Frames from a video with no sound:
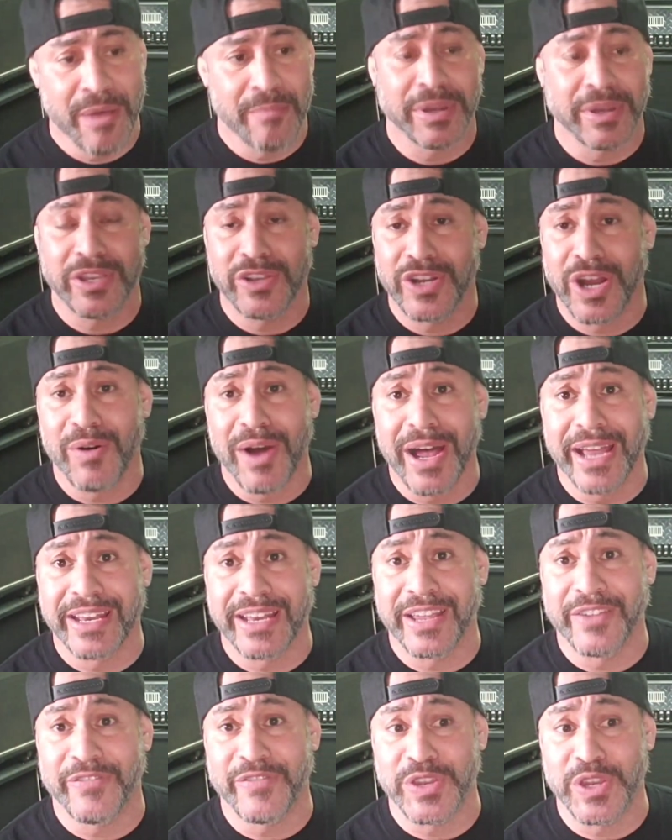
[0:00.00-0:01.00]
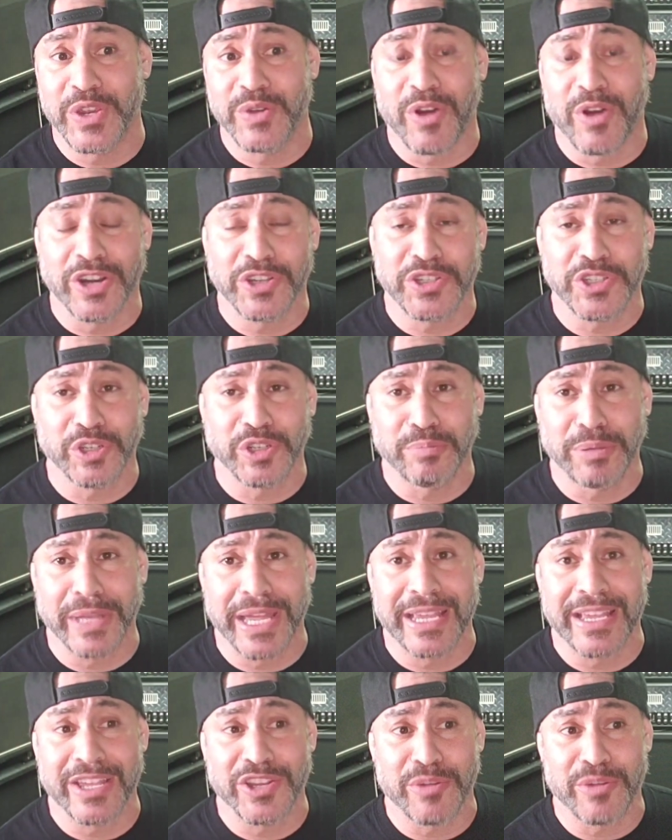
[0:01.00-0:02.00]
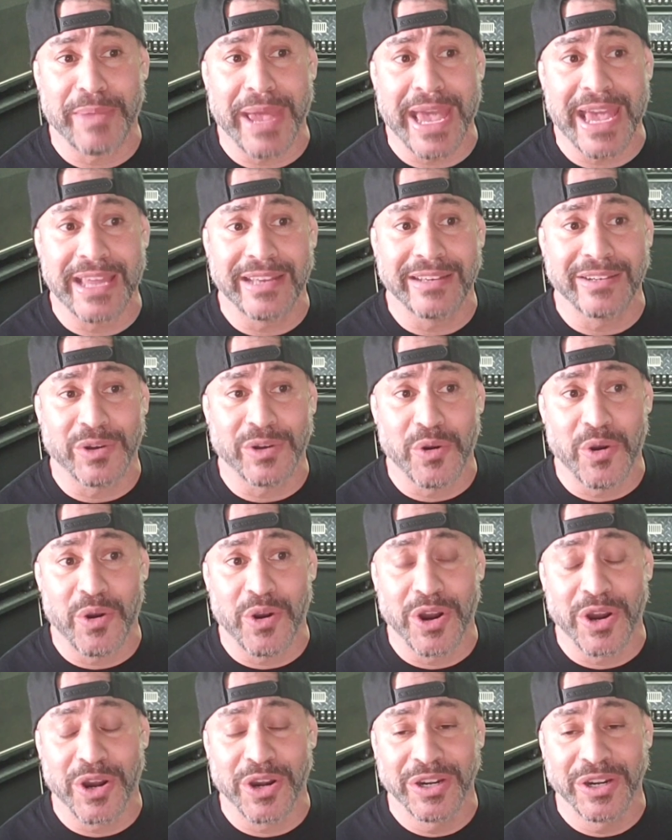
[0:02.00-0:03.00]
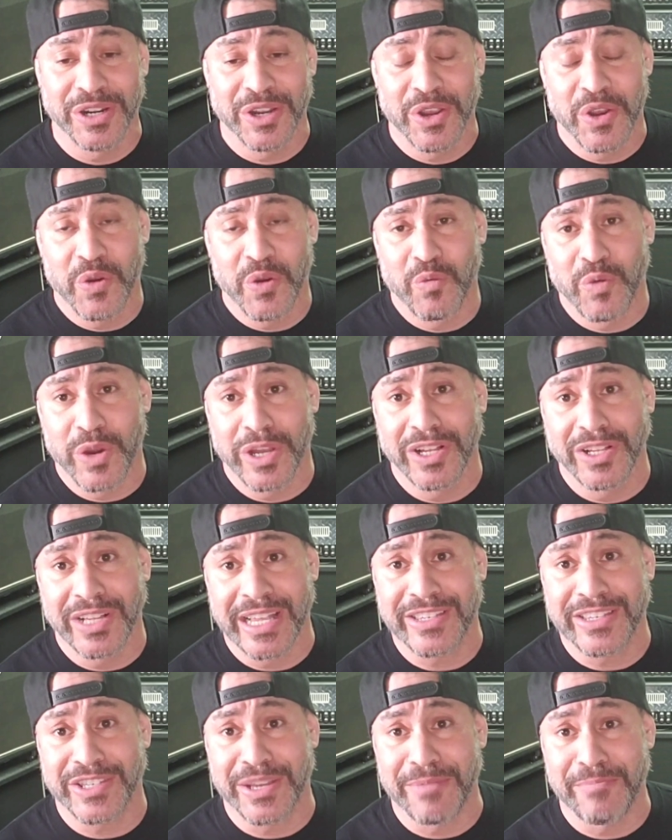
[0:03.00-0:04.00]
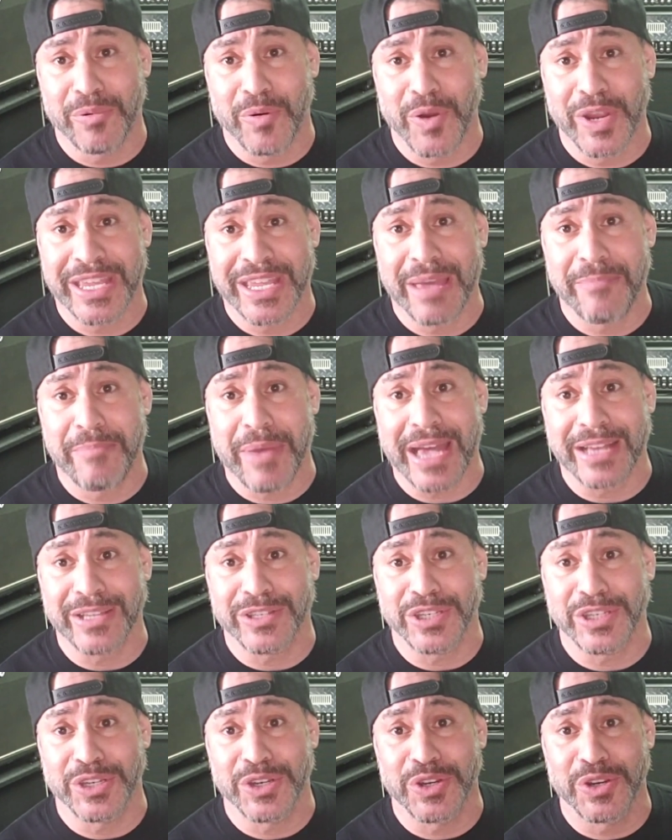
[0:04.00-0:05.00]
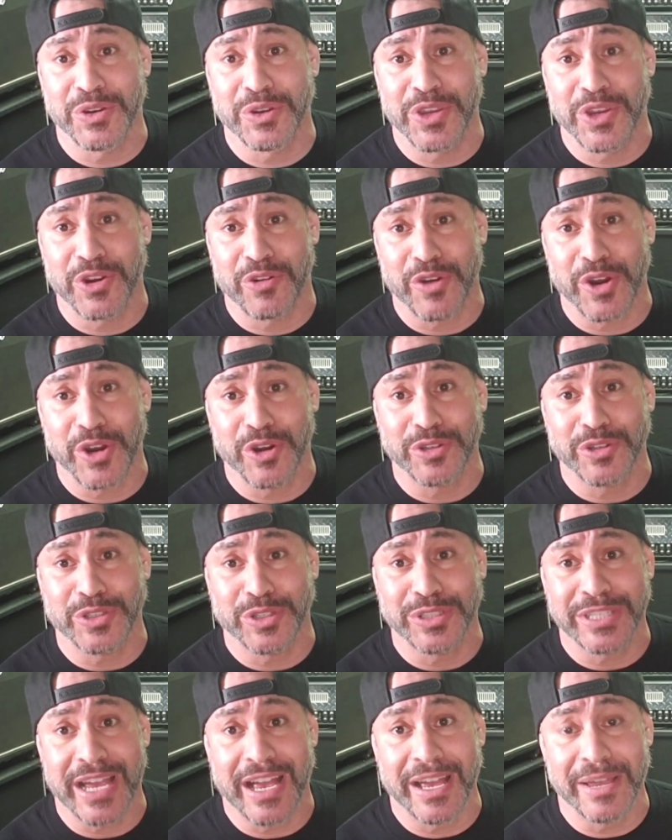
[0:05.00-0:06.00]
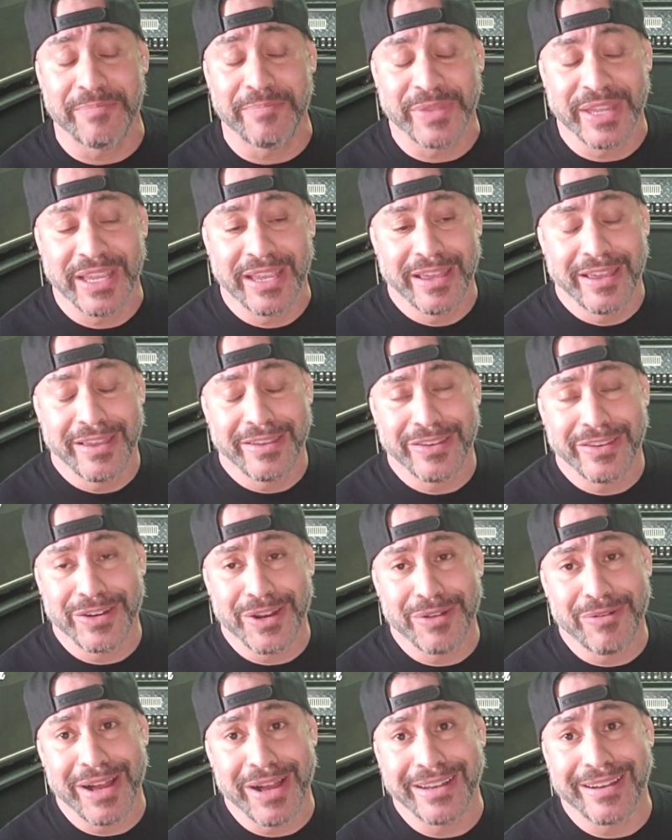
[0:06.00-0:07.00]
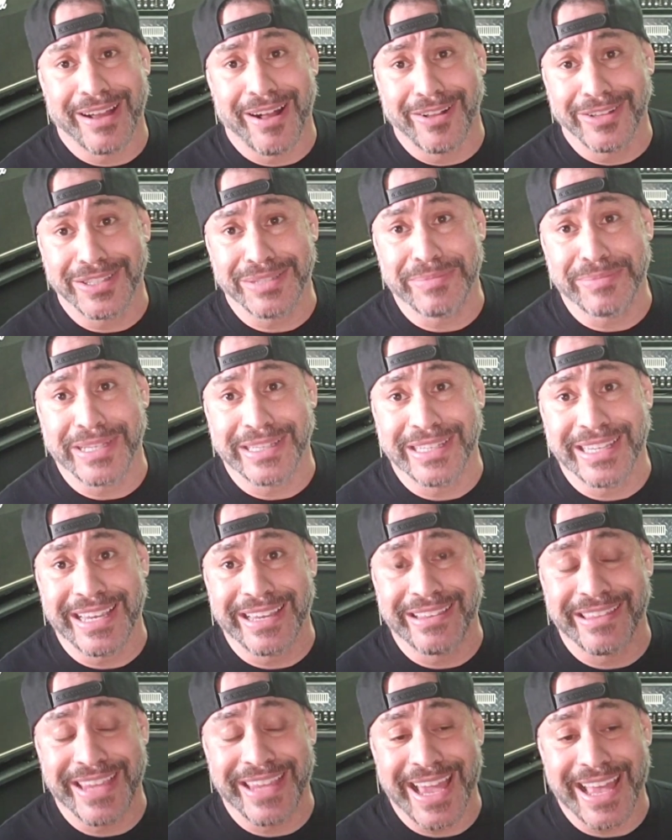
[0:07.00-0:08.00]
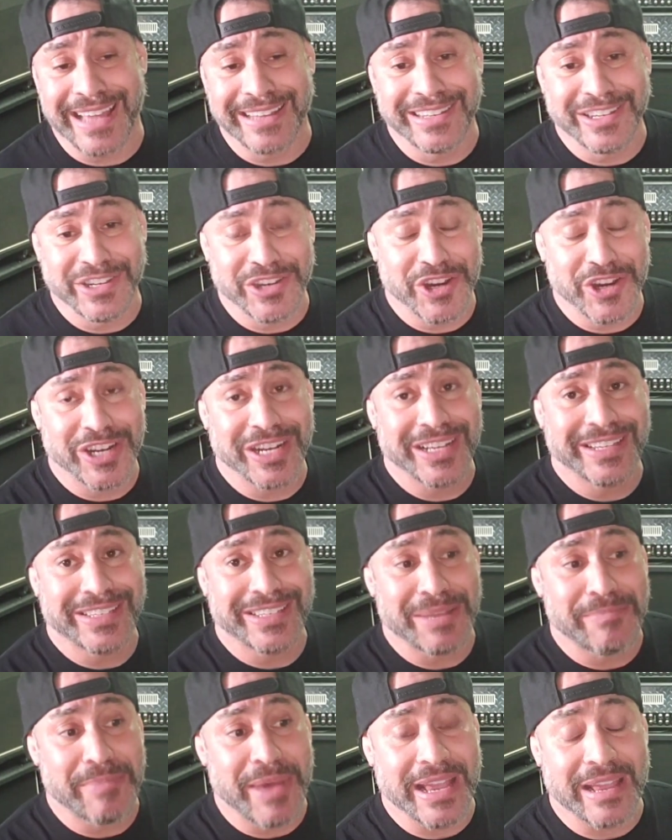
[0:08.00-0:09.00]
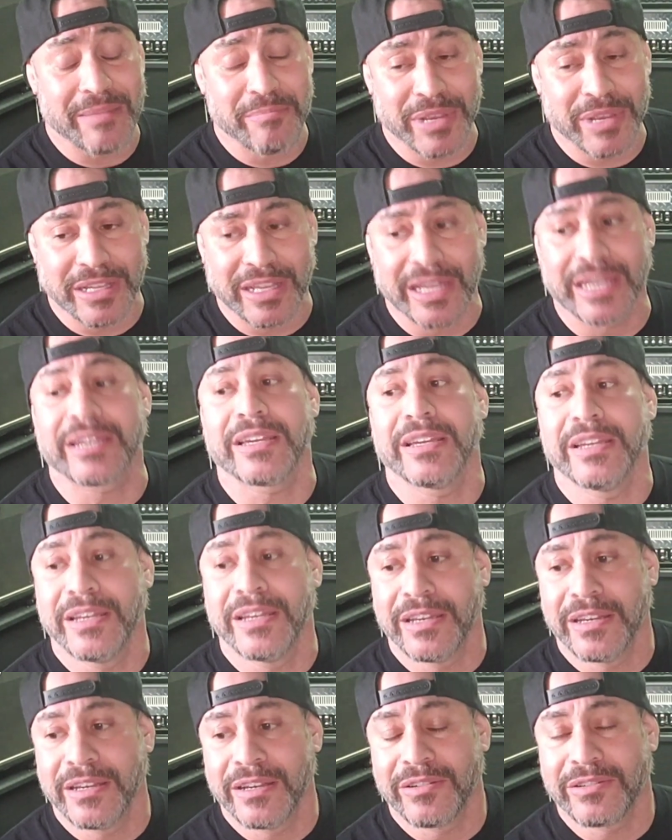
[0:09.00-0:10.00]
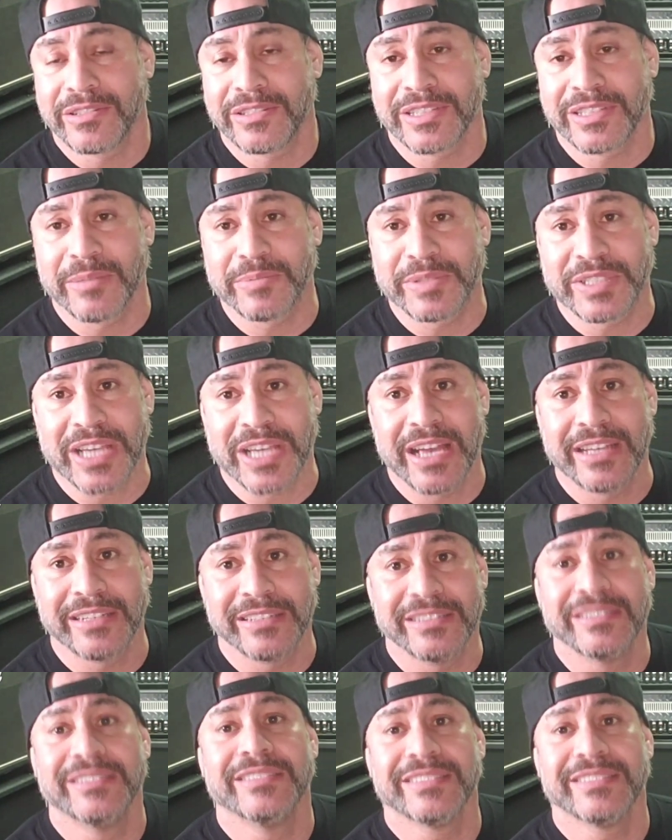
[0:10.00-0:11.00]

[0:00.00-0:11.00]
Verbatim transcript: But you know what? If you are still playing in your band or will at some point get back to your rehearsal time, you know what? Ultimately, in the end, you're going to sit back and be like, What's up, son?